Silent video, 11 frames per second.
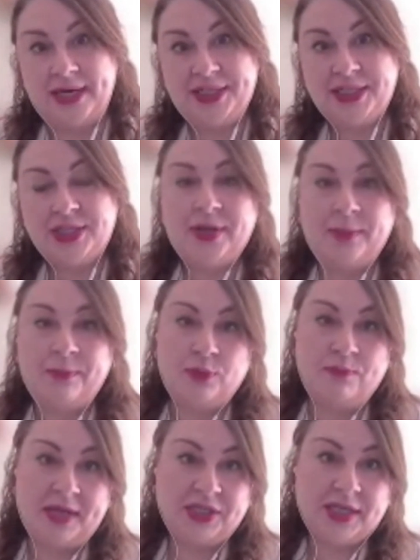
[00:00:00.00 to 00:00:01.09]
the registry and
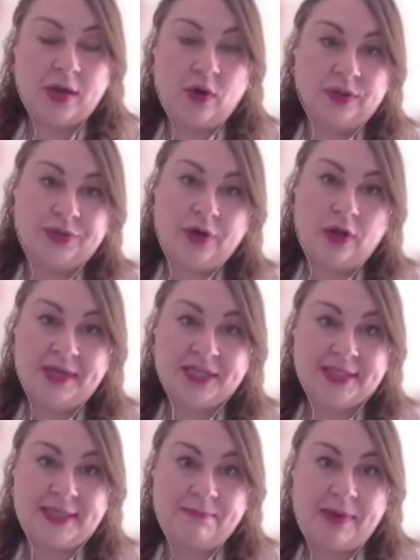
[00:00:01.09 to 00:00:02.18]
put control
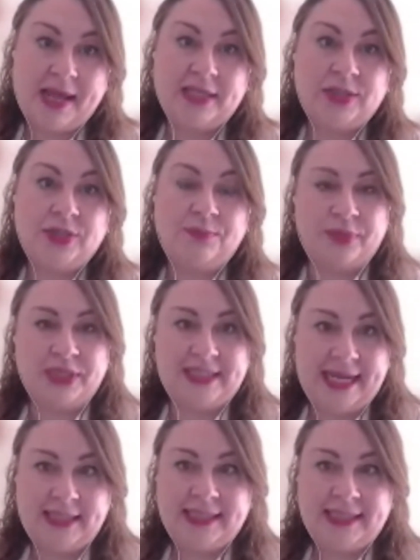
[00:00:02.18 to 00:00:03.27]
measures in place to
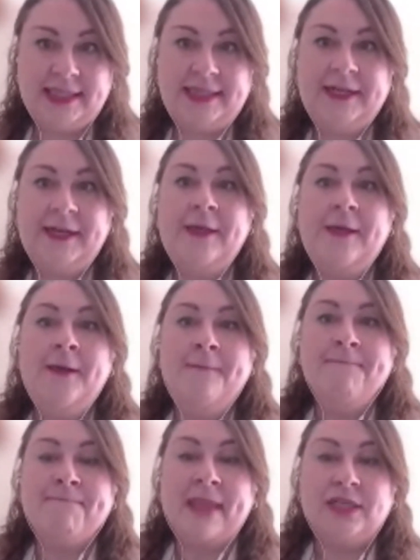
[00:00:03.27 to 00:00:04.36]
protect it.
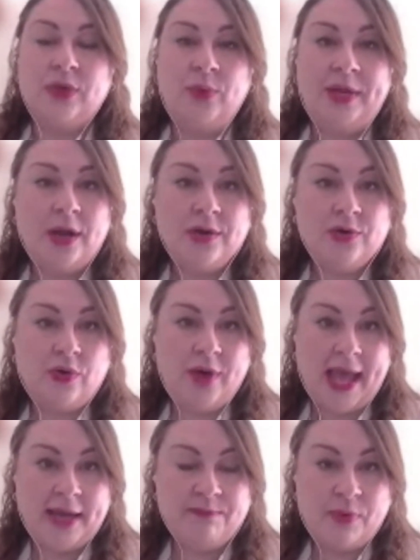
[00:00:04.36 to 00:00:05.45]
So we don't
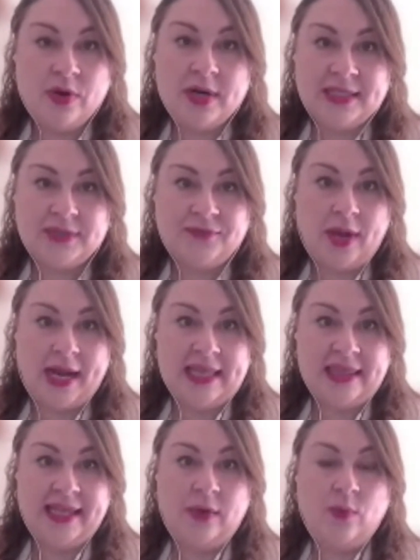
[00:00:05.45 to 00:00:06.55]
create booklets for
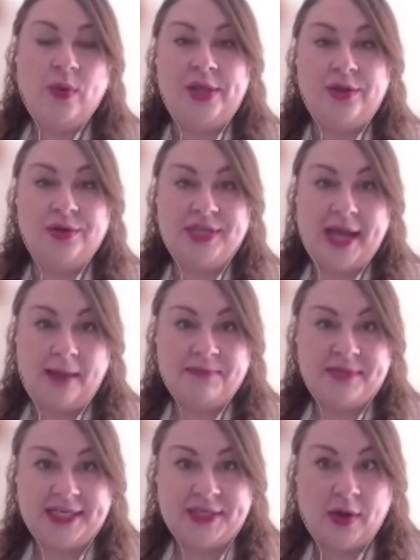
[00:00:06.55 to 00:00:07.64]
anything. We usually
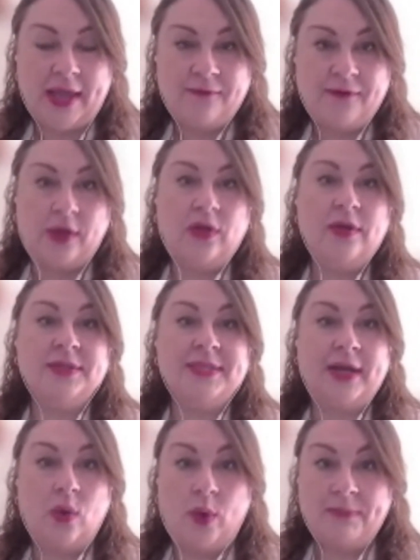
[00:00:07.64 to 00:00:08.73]
update our
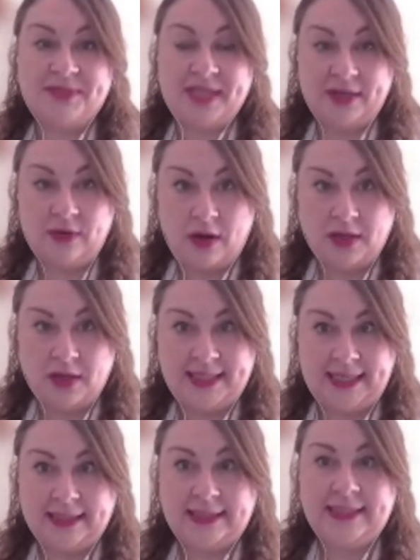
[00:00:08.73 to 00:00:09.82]
FAQs and our website
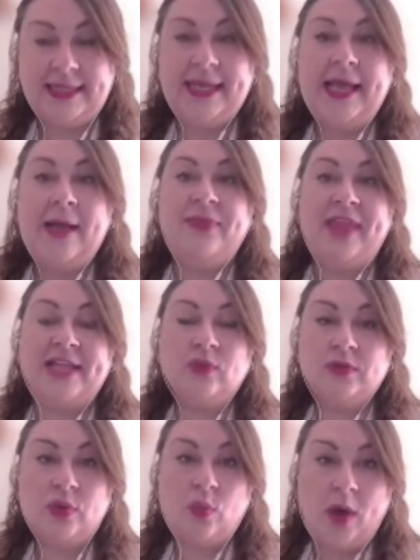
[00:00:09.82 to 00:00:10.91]
content.
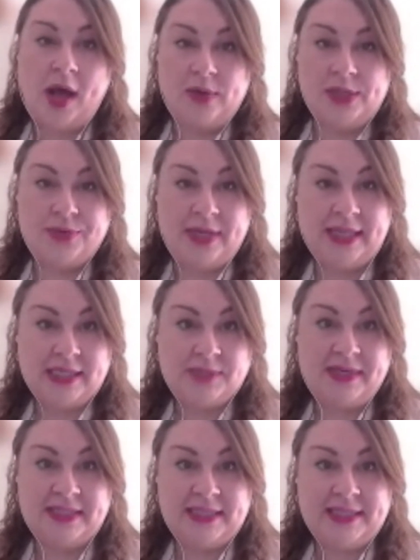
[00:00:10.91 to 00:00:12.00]
That's also why we're doing these
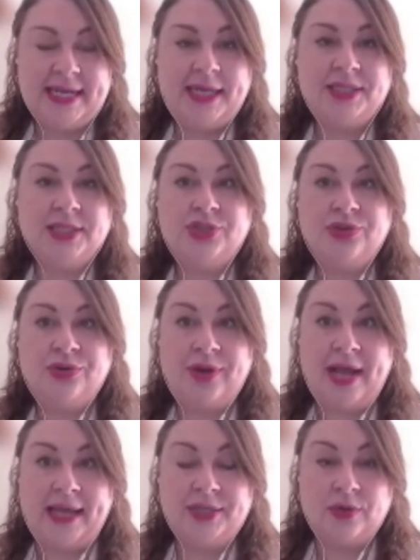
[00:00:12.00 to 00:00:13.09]
presentations, to
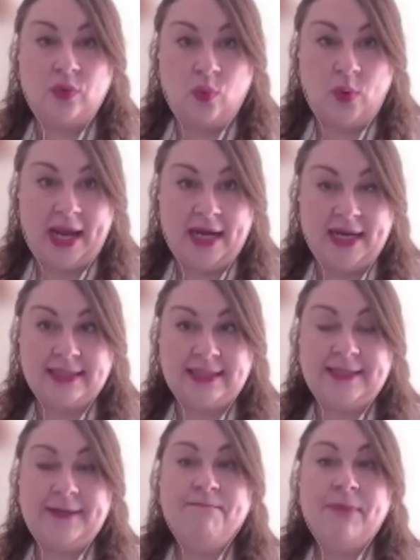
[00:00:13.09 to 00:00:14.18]
create
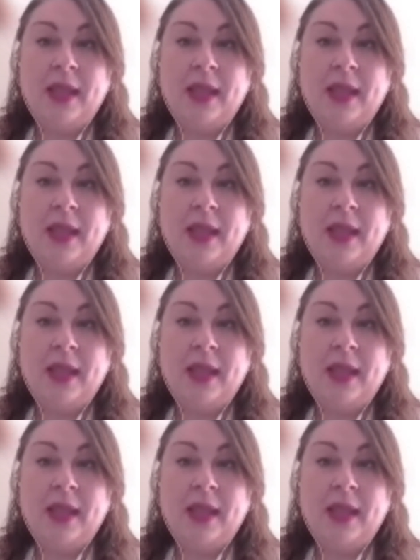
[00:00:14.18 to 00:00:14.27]
awareness.